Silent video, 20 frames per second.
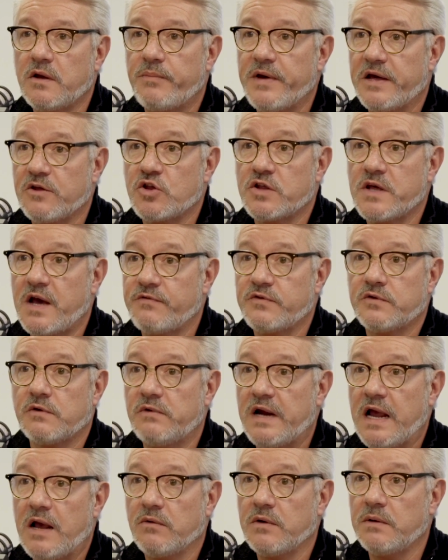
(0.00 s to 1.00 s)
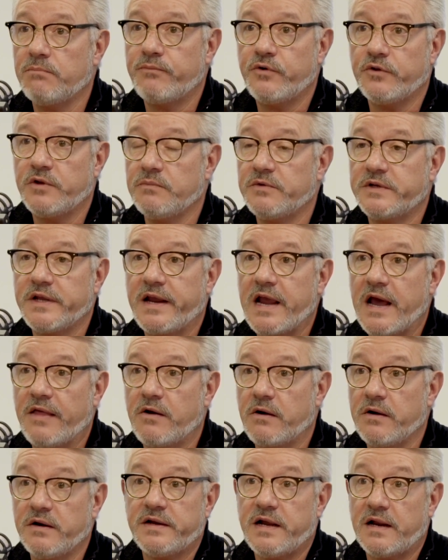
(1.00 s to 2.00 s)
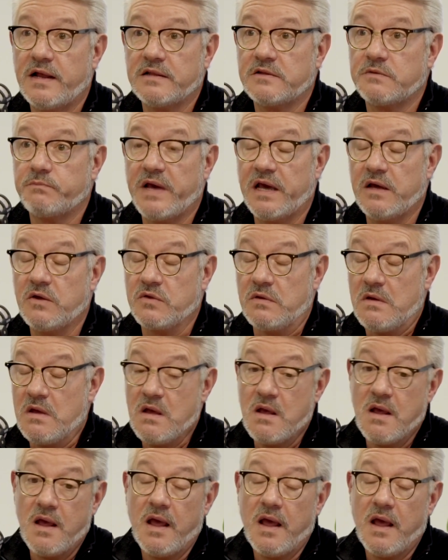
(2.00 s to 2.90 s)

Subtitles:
the best chefs around and put them together in that space,